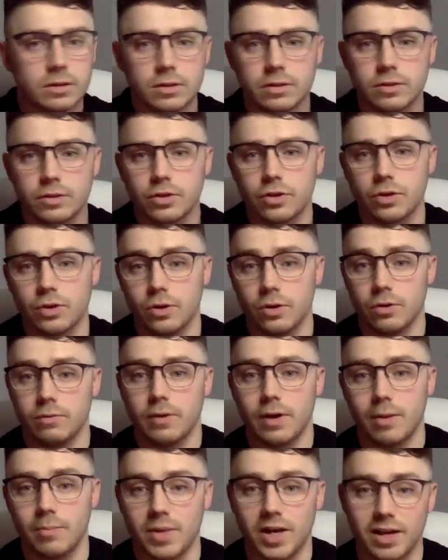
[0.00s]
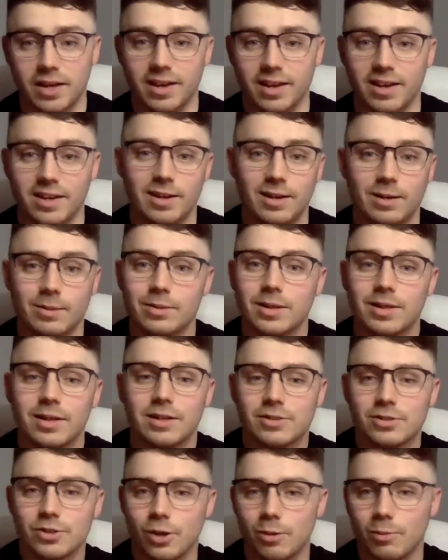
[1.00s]
Cool, right, I'm back here now.
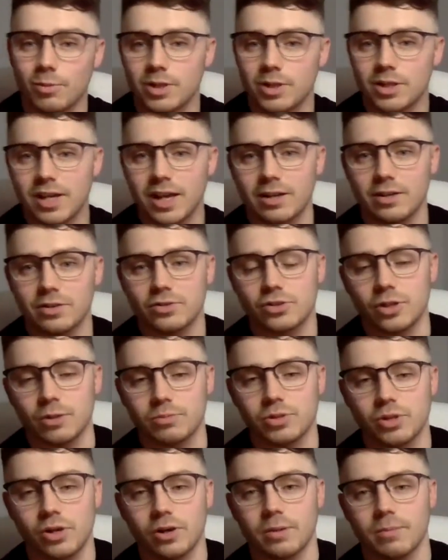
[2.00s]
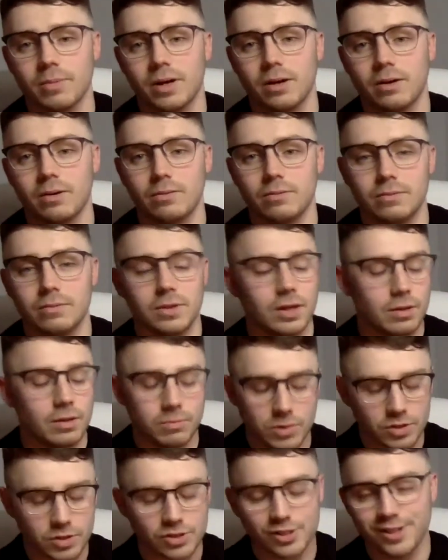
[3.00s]
So I'm going to kind of stop talking about, I'm
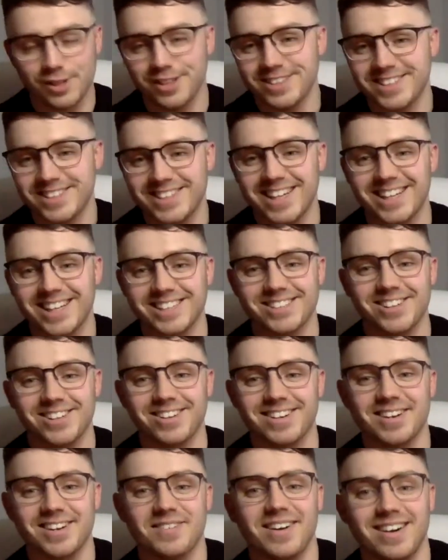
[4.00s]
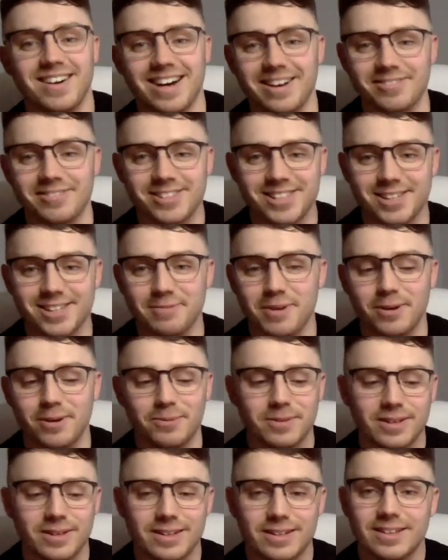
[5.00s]
going to start talking about FTMO.
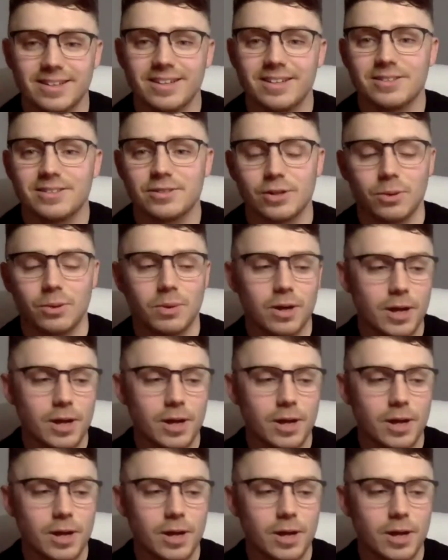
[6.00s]
So